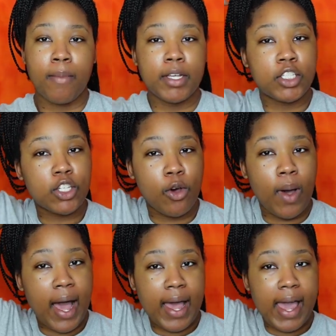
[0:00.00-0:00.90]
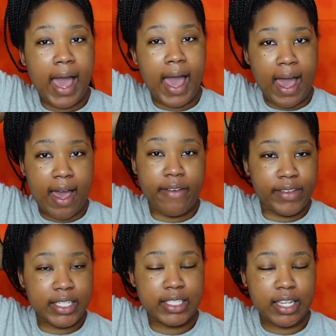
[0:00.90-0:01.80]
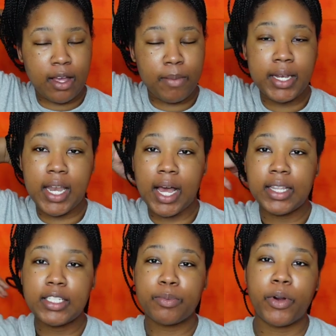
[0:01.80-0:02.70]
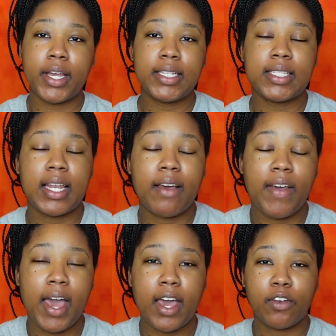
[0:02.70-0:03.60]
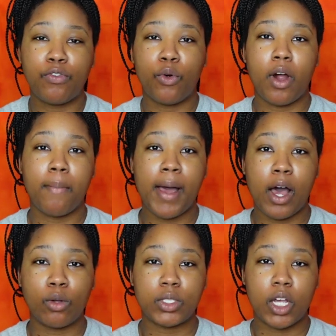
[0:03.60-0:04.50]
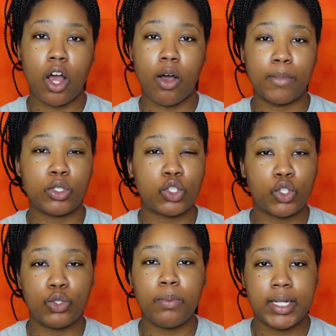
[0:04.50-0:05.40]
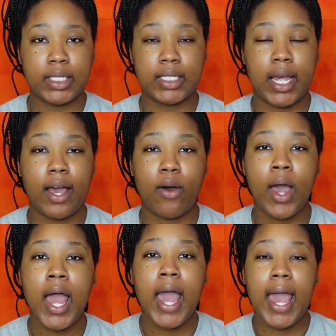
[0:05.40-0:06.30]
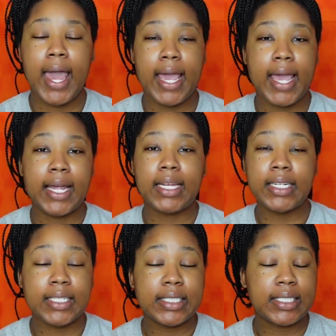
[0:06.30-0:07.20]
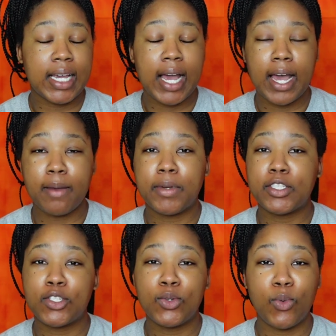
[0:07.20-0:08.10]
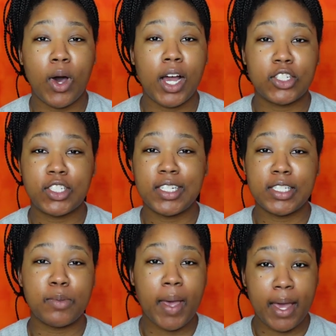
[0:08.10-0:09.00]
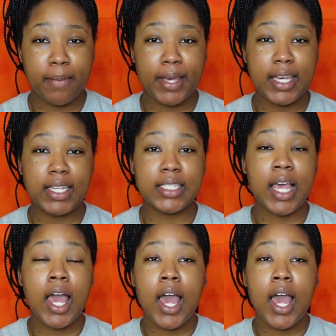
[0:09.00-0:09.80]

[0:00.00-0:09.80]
So I have some knotless braids that I've had for about almost 2 months now, and it is time to wash these babies.